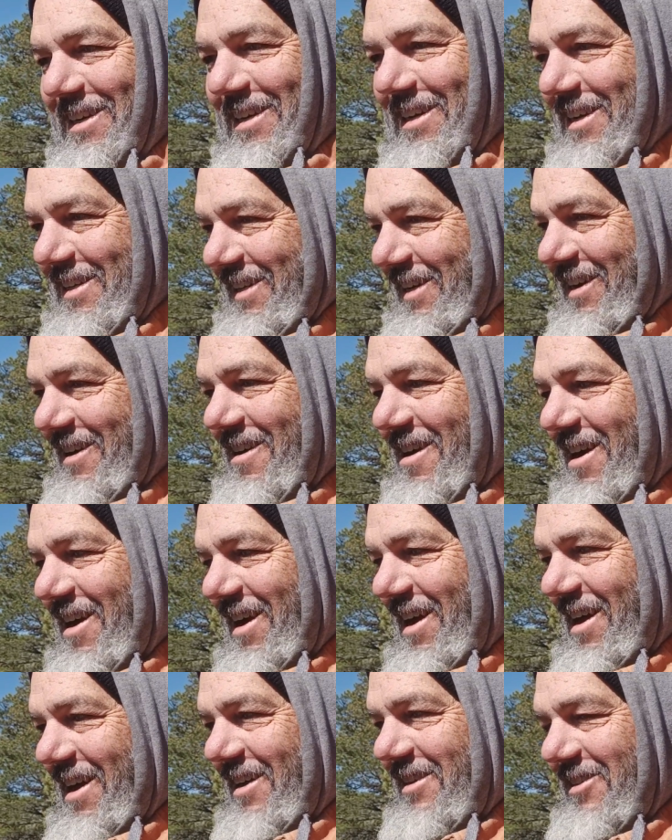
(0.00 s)
I'm like, all right,
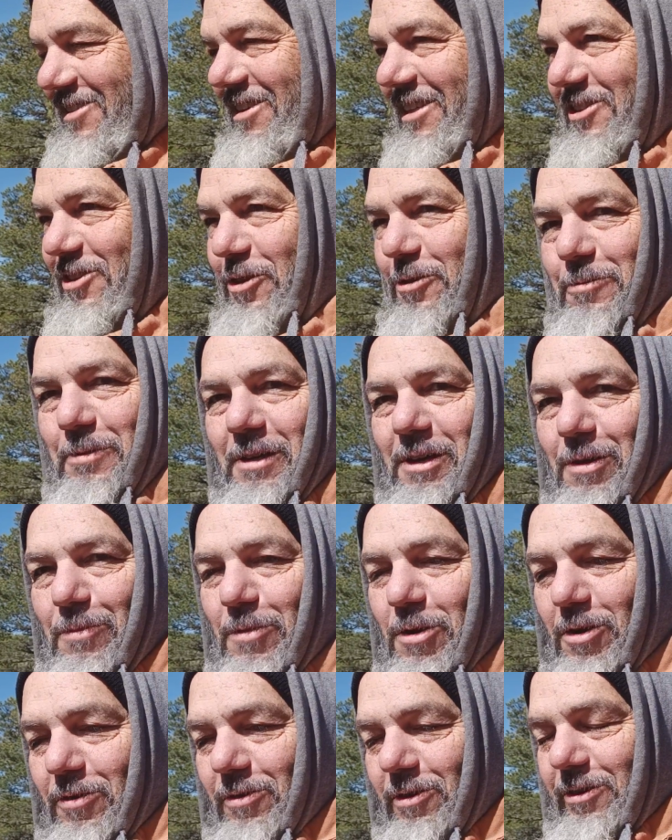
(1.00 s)
yeah. So I told them to come
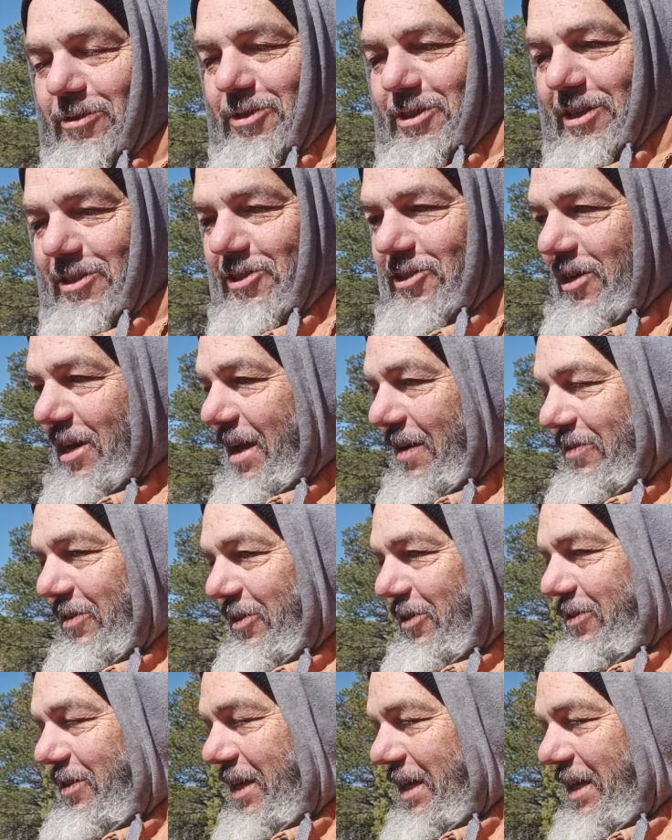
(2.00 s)
over. It was yesterday afternoon.